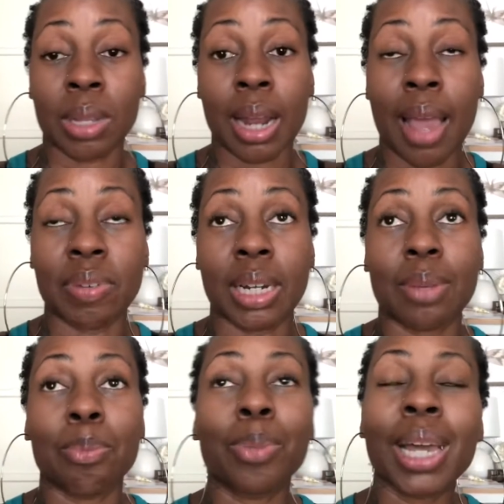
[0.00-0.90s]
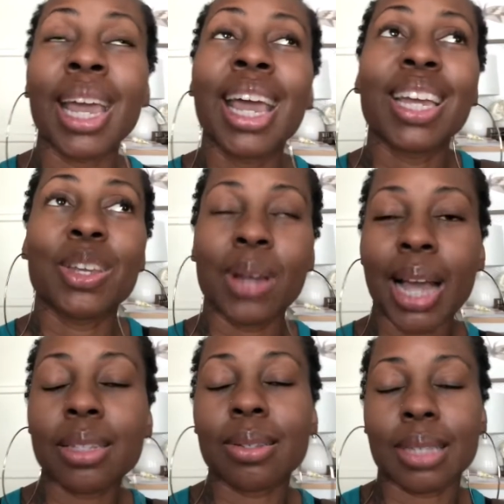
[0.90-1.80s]
and I haven't done it. But you
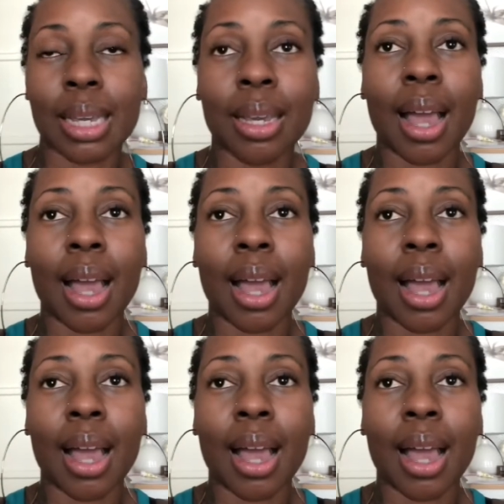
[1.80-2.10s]
guys will see.